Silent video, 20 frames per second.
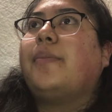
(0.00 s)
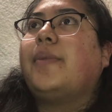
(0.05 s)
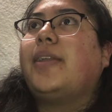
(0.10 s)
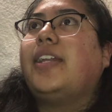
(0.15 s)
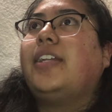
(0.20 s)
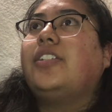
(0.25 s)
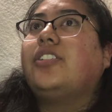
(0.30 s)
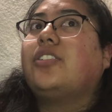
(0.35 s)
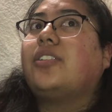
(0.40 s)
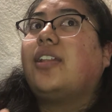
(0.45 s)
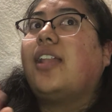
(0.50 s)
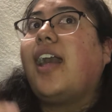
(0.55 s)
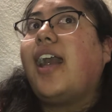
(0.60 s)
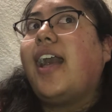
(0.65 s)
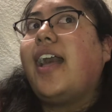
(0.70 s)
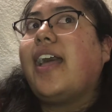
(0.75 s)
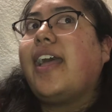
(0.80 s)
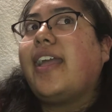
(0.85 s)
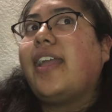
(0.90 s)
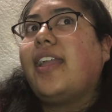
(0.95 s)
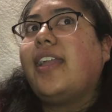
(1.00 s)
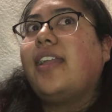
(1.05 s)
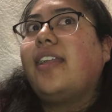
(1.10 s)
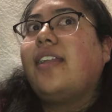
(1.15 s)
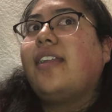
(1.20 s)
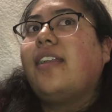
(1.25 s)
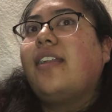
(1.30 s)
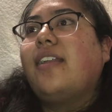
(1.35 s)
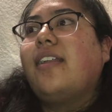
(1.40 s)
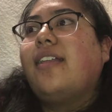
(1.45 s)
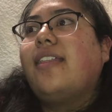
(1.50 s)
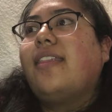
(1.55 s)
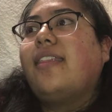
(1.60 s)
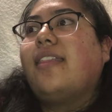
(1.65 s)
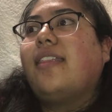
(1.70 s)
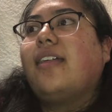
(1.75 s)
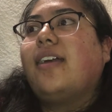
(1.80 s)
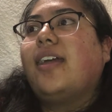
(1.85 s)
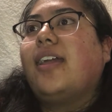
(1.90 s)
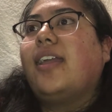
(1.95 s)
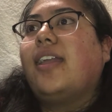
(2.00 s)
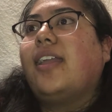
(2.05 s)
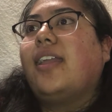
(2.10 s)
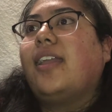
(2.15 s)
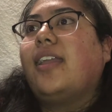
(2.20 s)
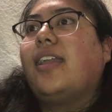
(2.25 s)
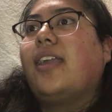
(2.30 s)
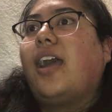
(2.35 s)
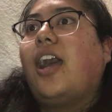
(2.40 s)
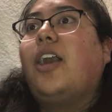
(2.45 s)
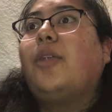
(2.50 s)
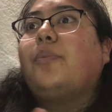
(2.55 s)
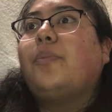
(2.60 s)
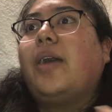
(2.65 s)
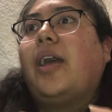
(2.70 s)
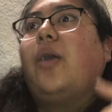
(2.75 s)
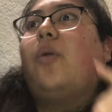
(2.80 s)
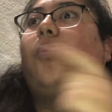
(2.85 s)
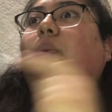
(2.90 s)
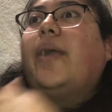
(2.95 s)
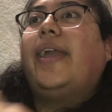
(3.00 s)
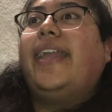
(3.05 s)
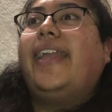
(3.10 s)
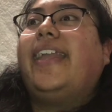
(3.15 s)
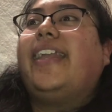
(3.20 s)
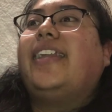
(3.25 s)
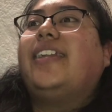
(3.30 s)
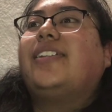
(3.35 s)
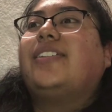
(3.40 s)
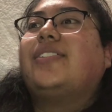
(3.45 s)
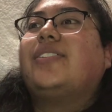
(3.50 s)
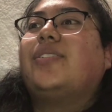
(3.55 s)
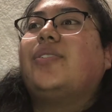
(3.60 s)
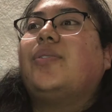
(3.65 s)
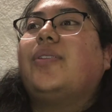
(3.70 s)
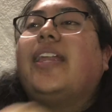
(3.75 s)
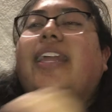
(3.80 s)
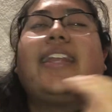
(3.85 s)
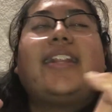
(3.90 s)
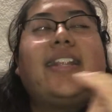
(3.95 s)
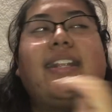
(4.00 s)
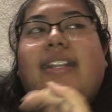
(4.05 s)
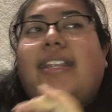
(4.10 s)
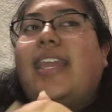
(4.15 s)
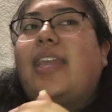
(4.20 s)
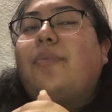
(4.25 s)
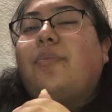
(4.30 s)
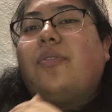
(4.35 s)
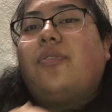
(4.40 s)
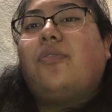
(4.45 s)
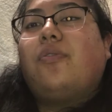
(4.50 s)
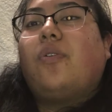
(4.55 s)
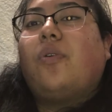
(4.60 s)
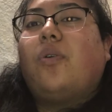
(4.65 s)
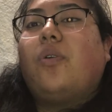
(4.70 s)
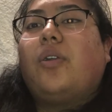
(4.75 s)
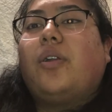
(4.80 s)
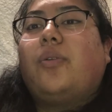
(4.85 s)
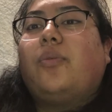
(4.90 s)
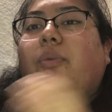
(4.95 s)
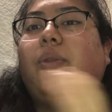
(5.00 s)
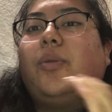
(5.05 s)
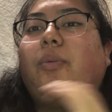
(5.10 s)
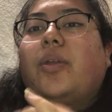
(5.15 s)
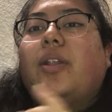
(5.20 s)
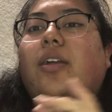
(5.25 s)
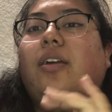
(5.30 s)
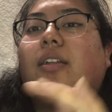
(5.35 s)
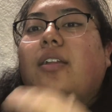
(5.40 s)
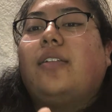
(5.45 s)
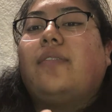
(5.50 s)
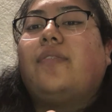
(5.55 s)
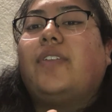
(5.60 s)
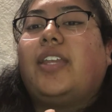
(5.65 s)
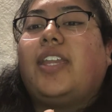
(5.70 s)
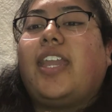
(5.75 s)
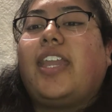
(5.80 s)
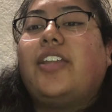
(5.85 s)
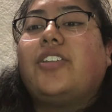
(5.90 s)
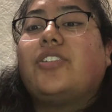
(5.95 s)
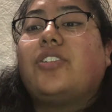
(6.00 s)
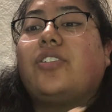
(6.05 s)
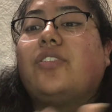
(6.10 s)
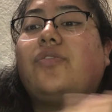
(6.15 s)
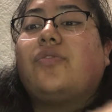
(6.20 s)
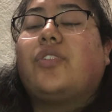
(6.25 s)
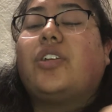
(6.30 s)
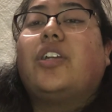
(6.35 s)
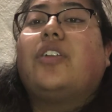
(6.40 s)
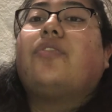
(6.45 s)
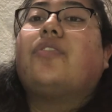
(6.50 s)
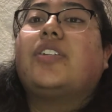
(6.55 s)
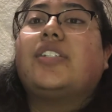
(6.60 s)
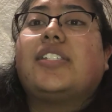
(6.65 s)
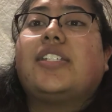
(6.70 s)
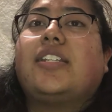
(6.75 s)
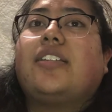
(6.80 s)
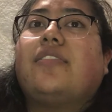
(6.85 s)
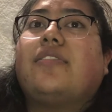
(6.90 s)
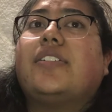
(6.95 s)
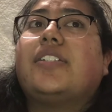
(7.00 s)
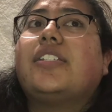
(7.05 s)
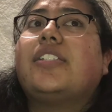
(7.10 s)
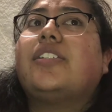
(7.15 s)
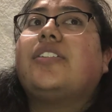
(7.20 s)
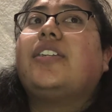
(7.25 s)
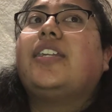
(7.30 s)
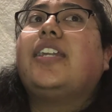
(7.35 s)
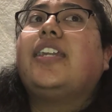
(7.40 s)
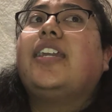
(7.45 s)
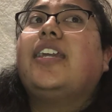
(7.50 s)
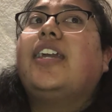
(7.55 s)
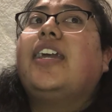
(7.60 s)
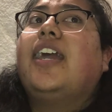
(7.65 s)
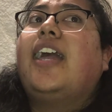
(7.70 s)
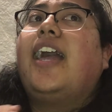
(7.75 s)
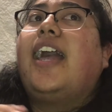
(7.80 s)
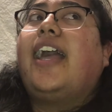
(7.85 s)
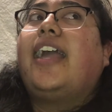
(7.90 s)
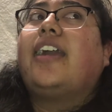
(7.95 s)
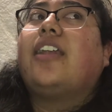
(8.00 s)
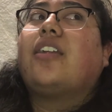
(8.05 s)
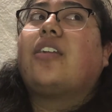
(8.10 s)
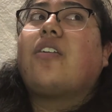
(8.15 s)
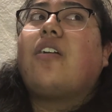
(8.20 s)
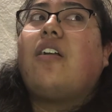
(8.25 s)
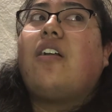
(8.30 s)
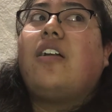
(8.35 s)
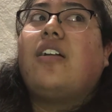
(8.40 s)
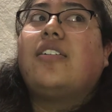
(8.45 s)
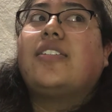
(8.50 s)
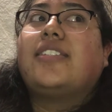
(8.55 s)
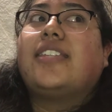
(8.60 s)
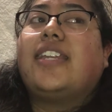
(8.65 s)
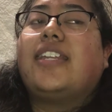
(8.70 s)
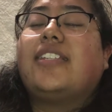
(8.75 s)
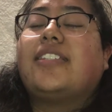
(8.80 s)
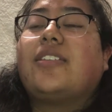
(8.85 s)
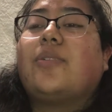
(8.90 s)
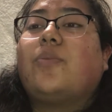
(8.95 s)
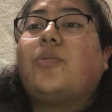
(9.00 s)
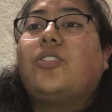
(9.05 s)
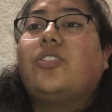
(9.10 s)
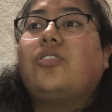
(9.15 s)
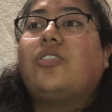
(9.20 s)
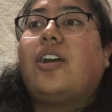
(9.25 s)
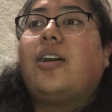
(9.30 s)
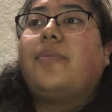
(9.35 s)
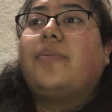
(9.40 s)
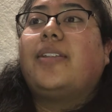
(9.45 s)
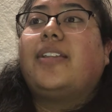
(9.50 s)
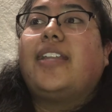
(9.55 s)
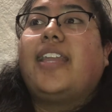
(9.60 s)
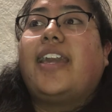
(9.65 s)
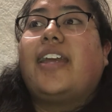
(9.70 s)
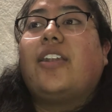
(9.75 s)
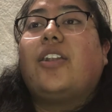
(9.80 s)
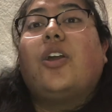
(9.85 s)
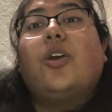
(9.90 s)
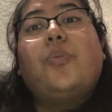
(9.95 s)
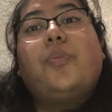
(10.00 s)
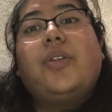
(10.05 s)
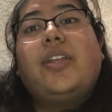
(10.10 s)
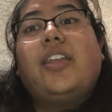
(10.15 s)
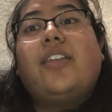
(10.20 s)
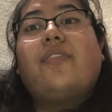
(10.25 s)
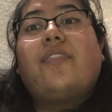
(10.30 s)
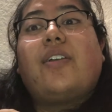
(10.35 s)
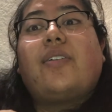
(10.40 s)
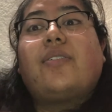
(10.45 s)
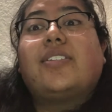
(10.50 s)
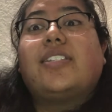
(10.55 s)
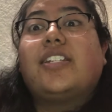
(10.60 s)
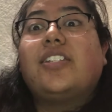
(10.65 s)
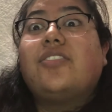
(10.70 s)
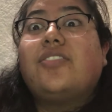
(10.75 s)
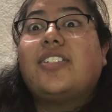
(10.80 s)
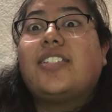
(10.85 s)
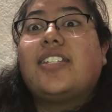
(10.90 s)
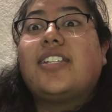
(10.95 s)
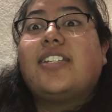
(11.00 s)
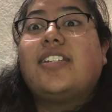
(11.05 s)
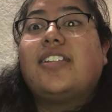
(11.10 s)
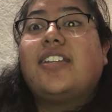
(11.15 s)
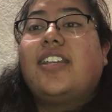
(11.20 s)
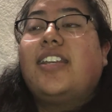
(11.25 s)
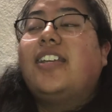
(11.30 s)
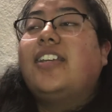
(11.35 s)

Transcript: in July, like on my way to, like the day before we went on vacation for our first anniversary, I got a call saying someone dropped and they had an opening if I was interested.